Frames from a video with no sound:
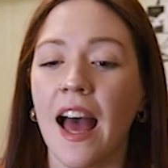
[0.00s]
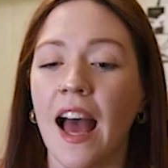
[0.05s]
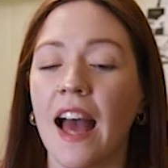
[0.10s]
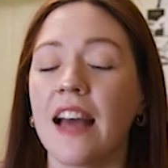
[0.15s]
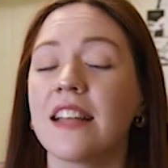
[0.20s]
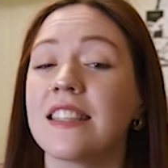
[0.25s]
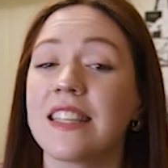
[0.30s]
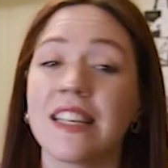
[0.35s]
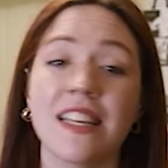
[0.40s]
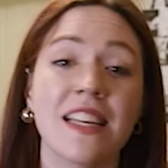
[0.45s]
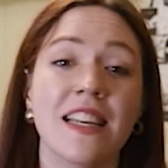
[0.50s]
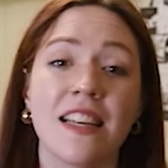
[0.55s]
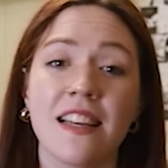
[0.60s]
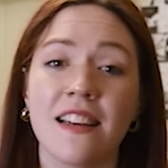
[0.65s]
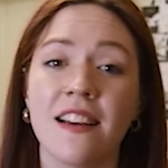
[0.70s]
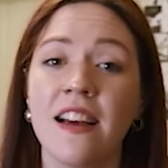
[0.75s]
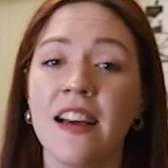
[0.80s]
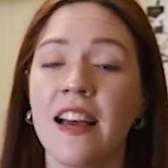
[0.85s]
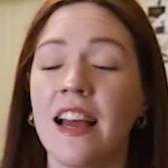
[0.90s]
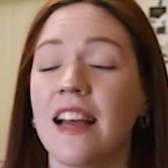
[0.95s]
And
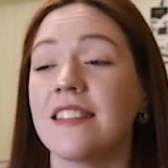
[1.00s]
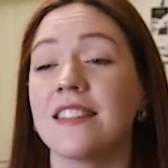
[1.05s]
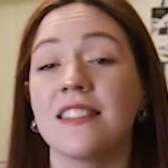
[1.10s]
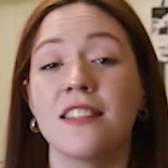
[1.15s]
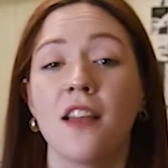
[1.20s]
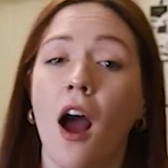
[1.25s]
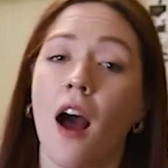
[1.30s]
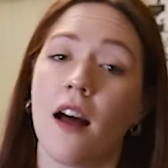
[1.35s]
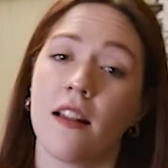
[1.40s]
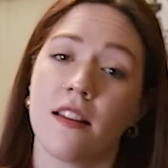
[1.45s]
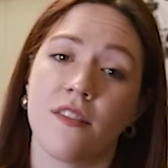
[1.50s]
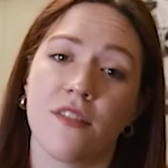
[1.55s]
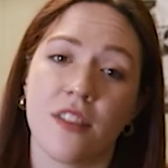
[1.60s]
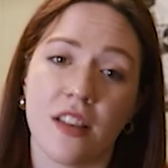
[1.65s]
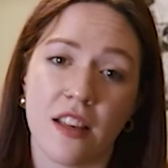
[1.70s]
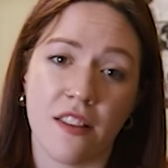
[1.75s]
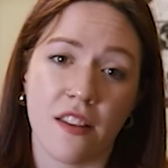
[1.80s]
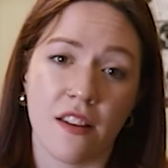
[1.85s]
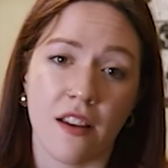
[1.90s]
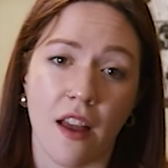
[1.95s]
he is not
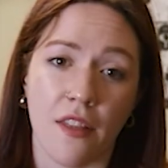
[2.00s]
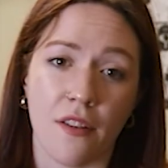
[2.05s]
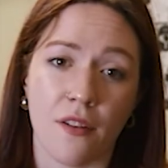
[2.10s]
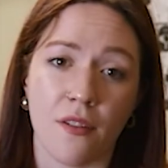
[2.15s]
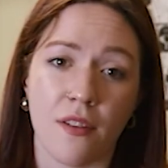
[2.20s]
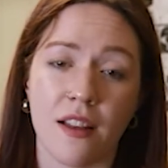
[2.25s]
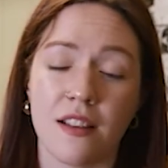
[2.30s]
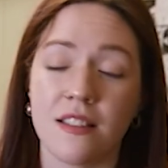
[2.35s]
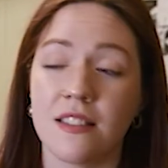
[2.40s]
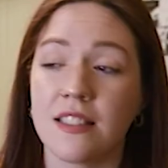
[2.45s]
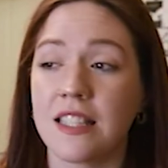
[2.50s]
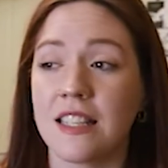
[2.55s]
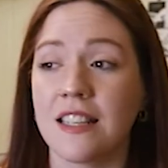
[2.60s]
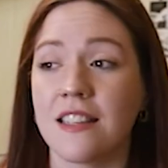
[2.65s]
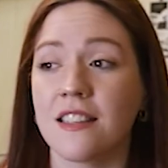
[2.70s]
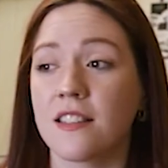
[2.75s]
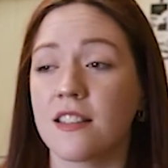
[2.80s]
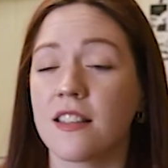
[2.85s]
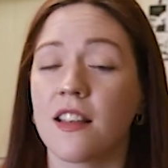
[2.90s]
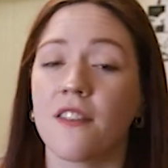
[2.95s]
living in the Netherlands. He
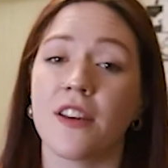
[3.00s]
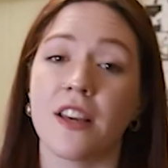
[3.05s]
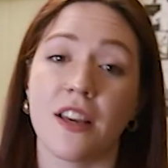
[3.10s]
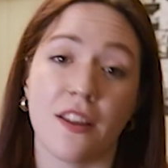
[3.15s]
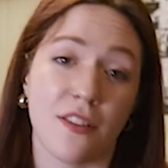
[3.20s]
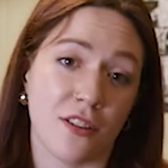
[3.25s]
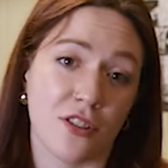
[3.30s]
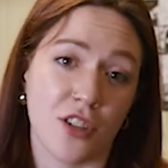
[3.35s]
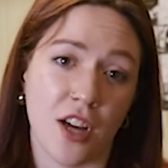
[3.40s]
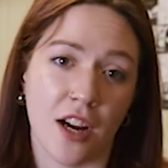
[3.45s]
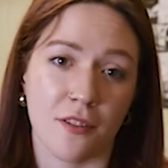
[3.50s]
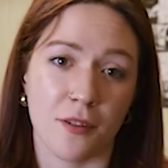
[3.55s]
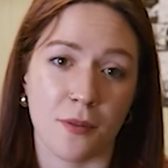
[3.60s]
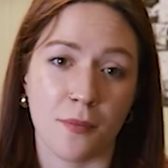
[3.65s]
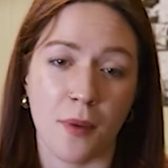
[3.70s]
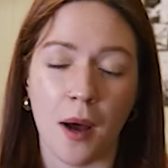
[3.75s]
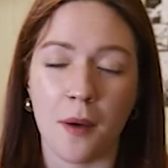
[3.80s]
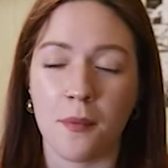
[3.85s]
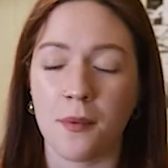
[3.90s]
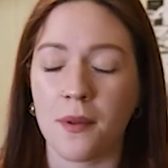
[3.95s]
is living in the Czech
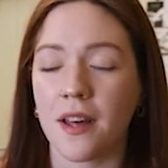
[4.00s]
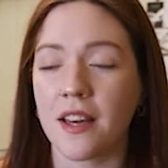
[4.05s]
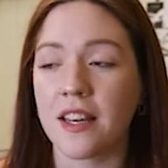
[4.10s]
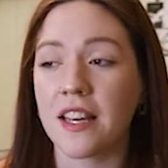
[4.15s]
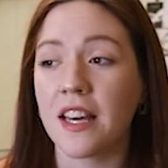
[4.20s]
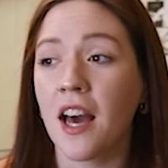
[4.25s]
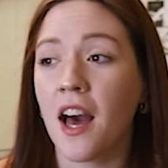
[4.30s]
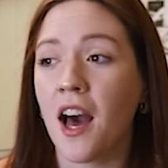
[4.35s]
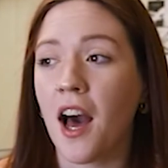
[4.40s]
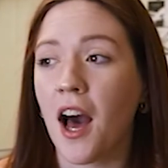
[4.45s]
Republic,